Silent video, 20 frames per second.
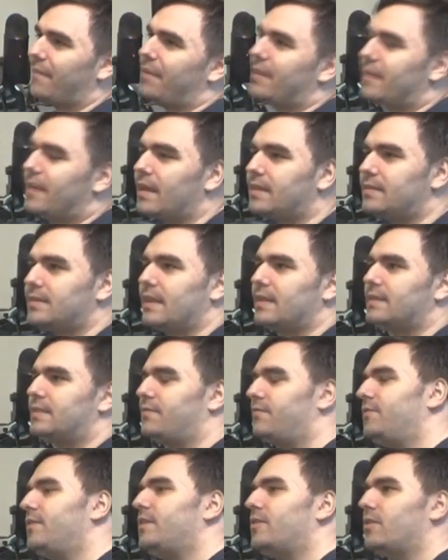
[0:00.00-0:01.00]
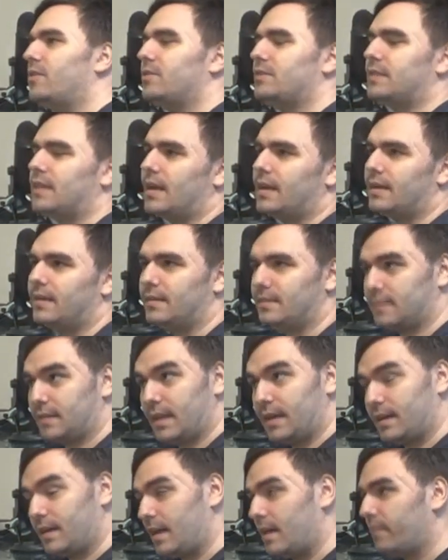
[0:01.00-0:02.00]
I mean that's the thing. It's
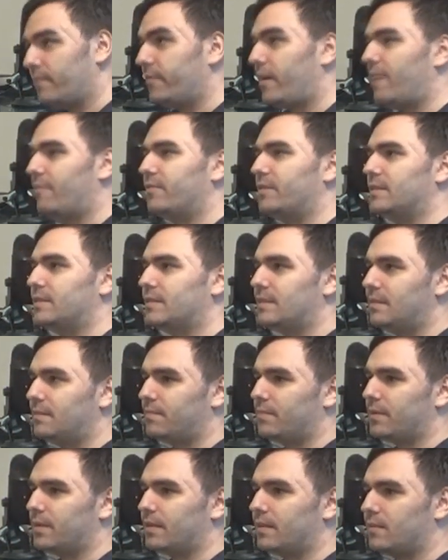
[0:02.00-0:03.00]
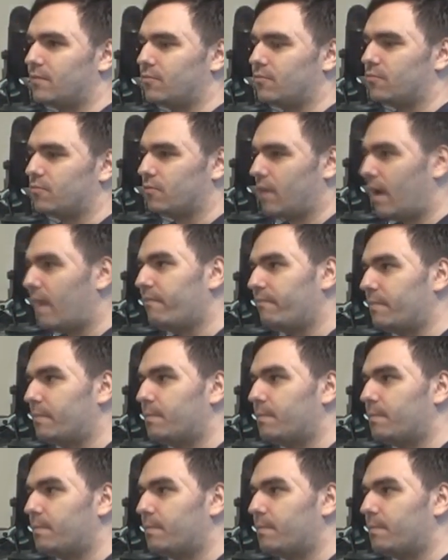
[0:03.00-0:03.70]
not enough, obviously, but to have